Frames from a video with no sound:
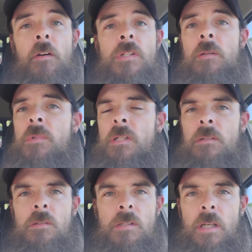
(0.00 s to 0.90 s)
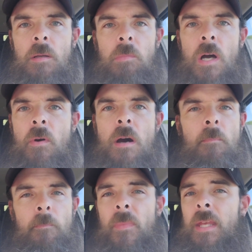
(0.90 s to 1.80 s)
stem seals. It can blow out.
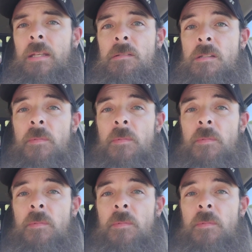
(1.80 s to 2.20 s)
And